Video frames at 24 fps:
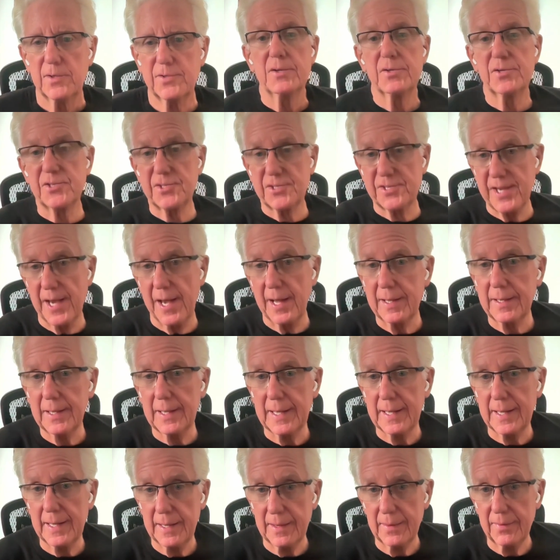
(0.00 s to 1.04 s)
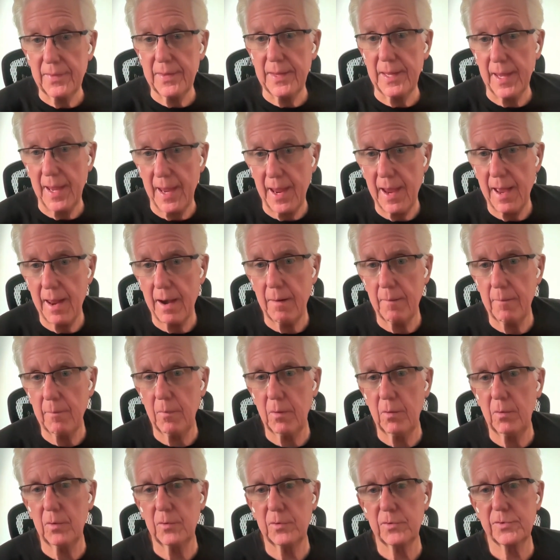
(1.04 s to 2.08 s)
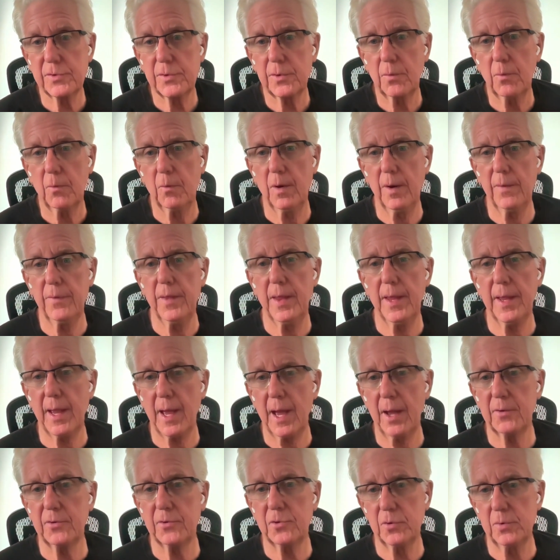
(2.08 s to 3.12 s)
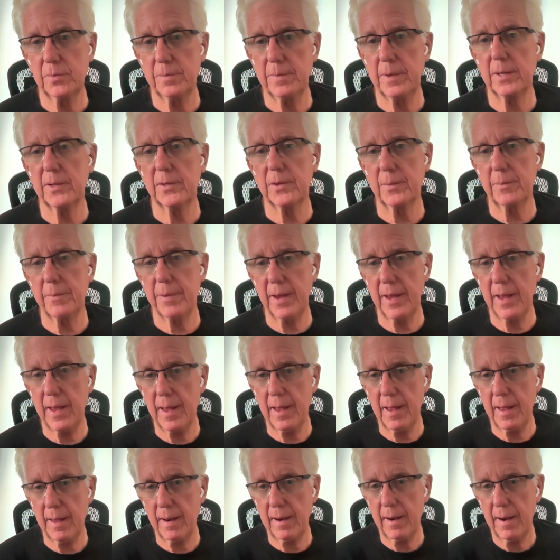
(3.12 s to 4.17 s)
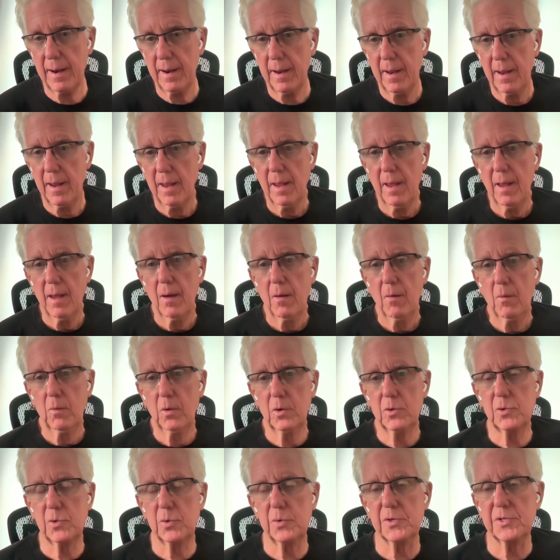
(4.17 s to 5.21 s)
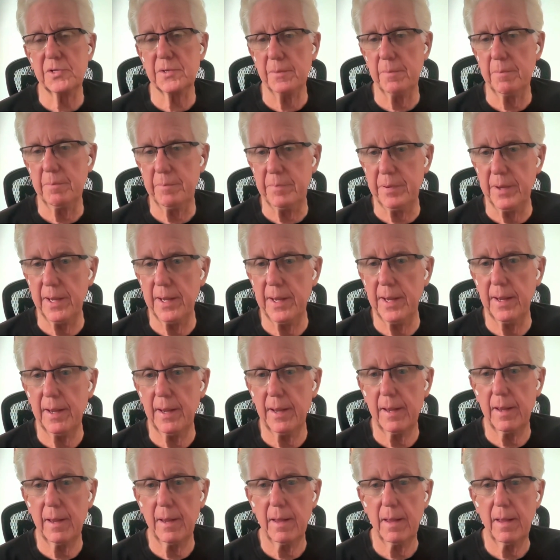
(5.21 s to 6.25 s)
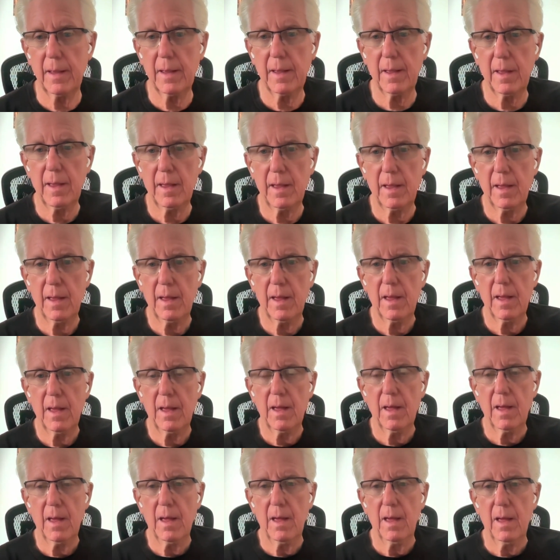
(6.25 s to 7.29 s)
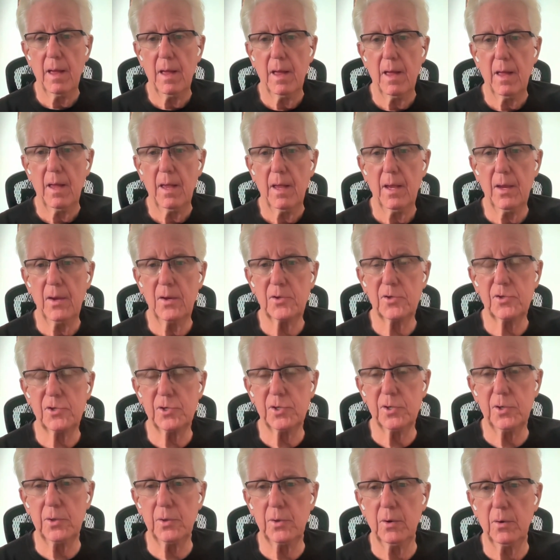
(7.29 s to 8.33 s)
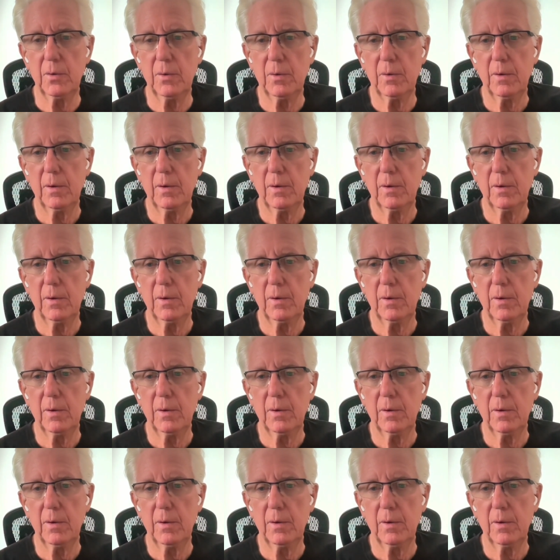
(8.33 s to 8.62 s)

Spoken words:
selling the animals when they got too big to pet, which was a big issue